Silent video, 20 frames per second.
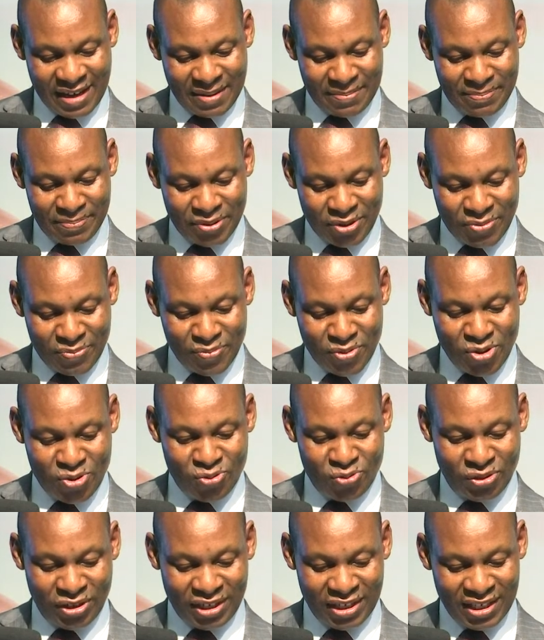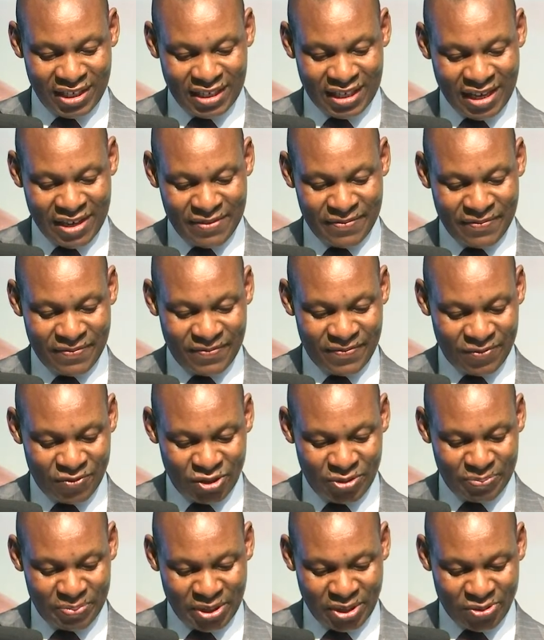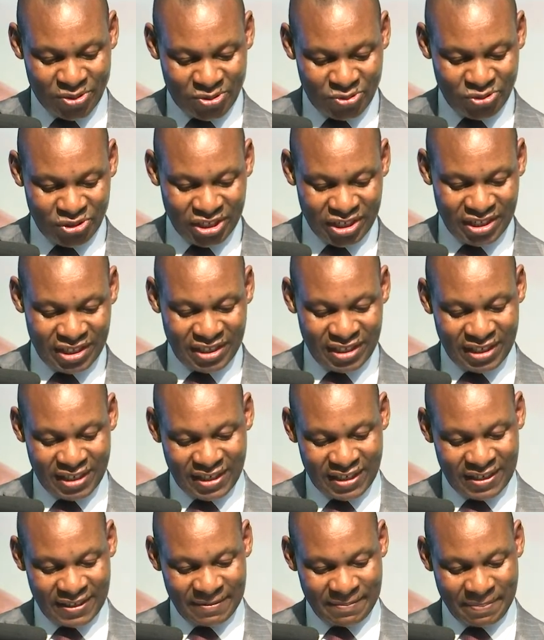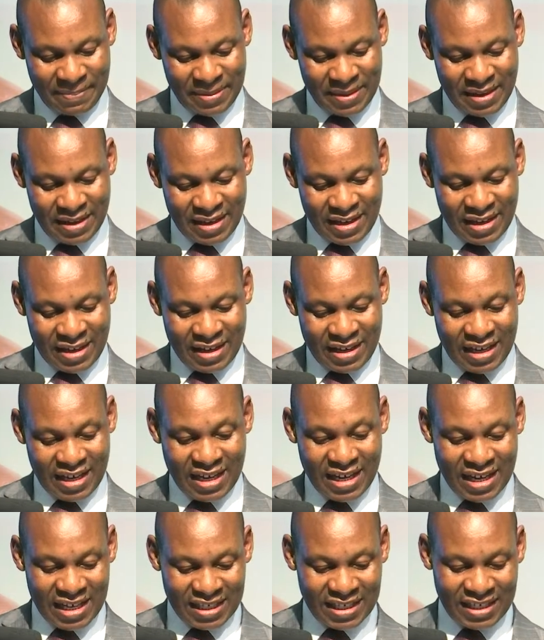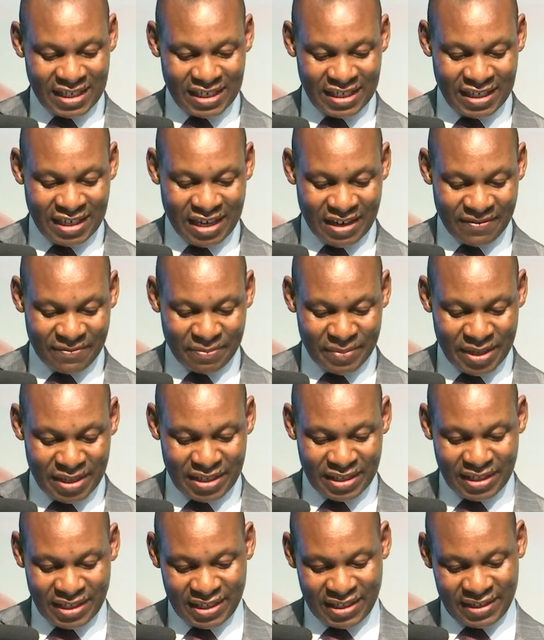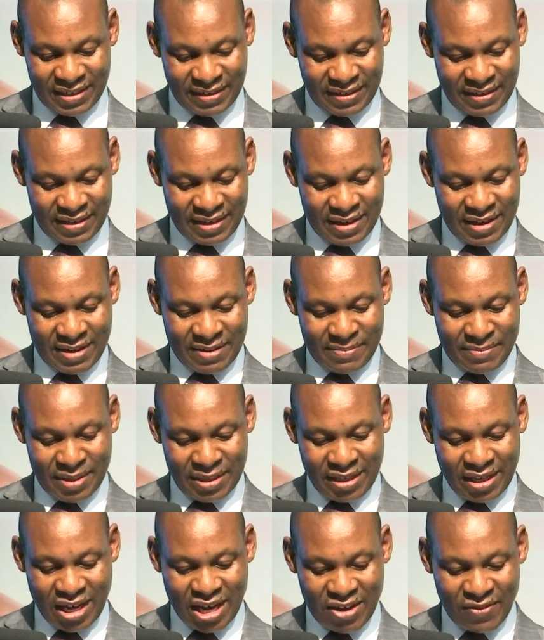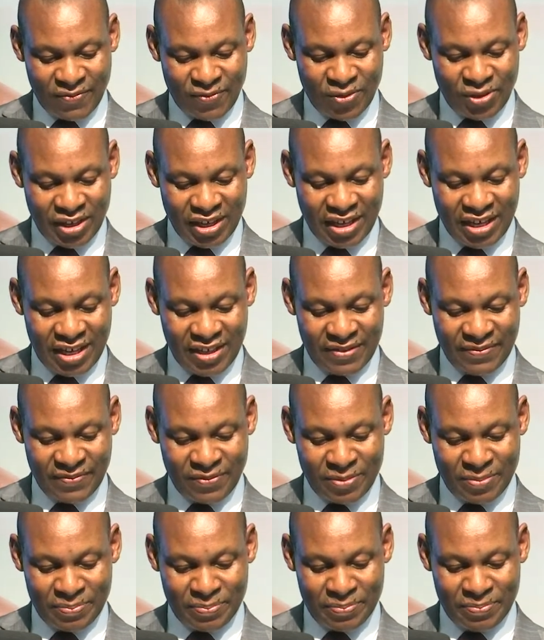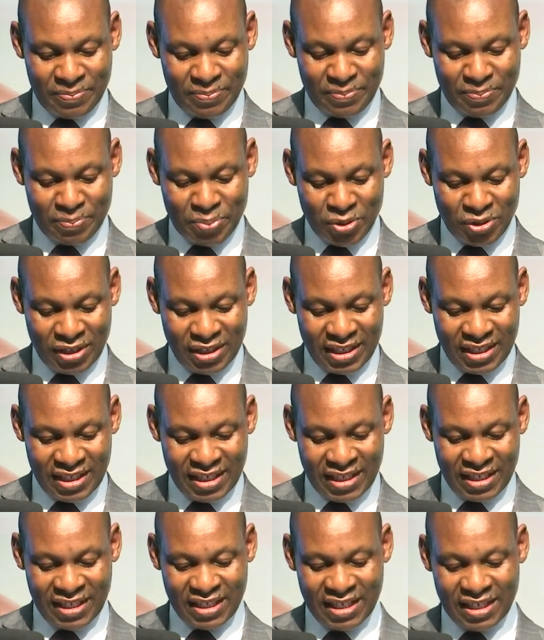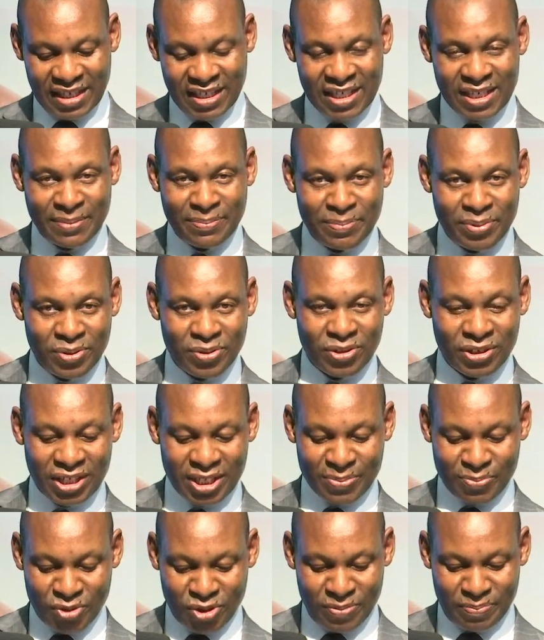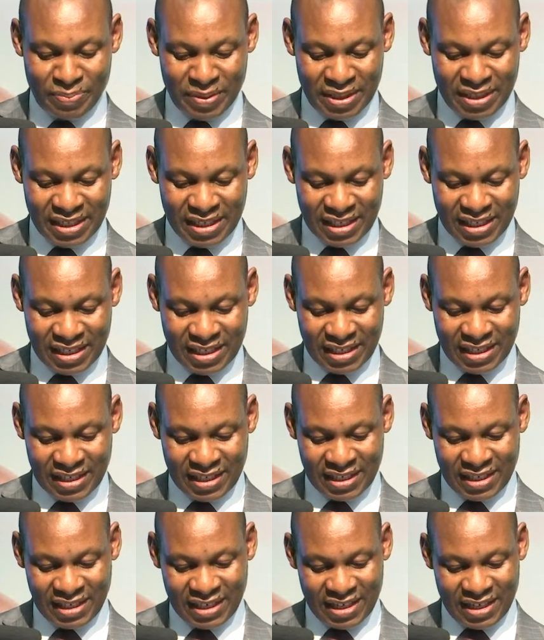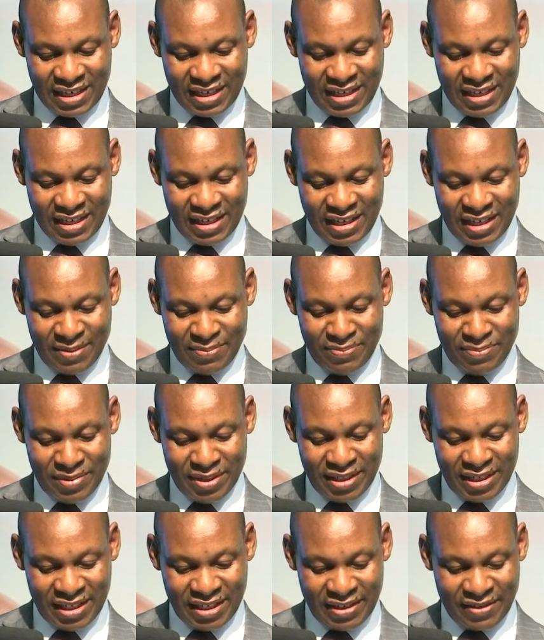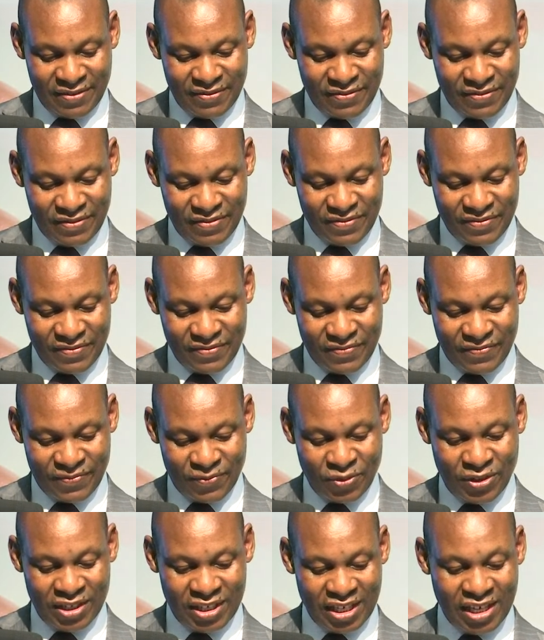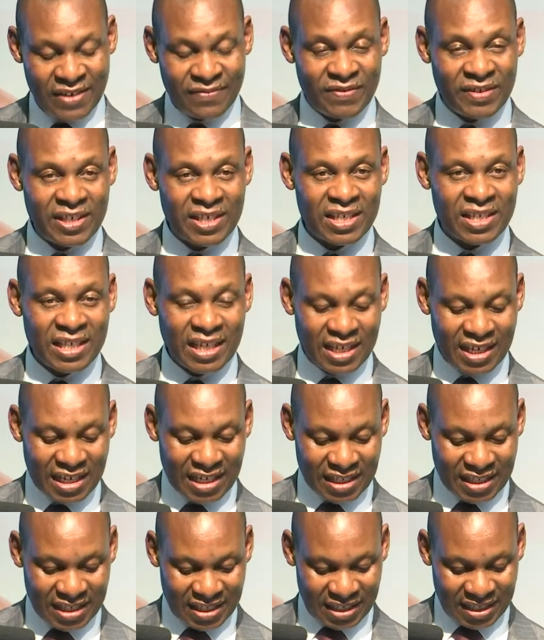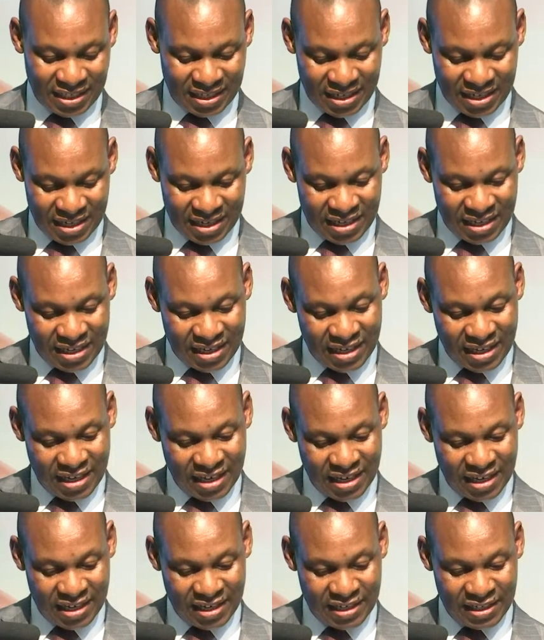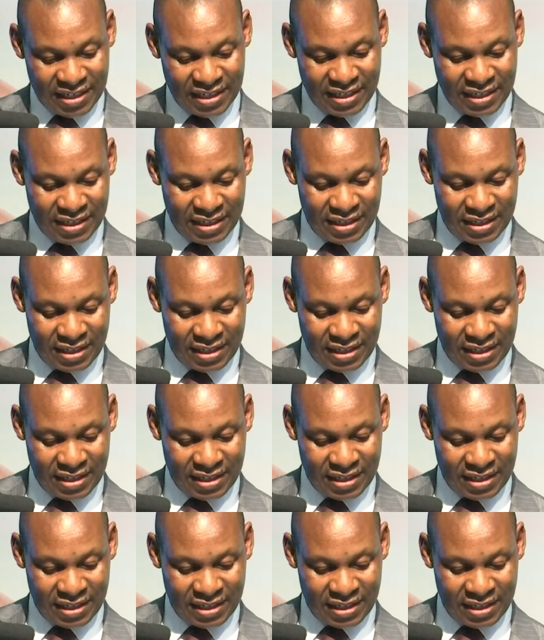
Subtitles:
promote safe food precautions, and lastly, government must advocate for policies that support small businesses in meeting food safety standards and